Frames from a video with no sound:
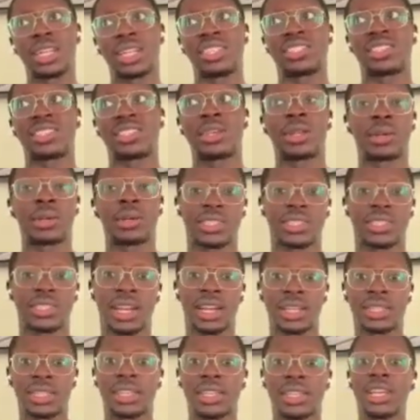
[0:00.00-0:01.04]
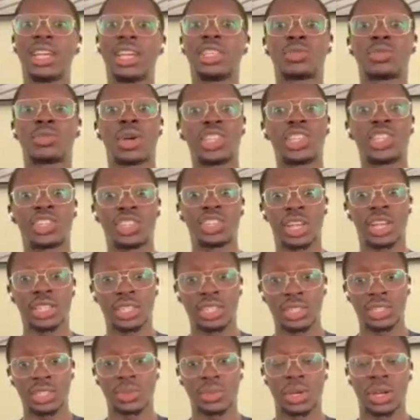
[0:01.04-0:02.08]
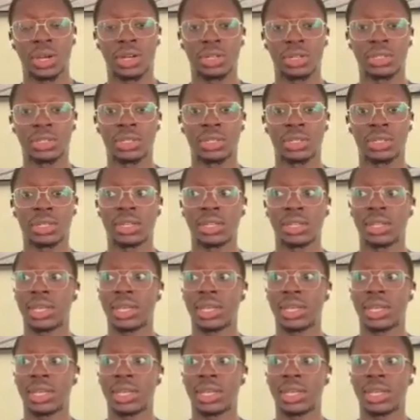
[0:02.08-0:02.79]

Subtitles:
I had the scale outside. So I checked it as well.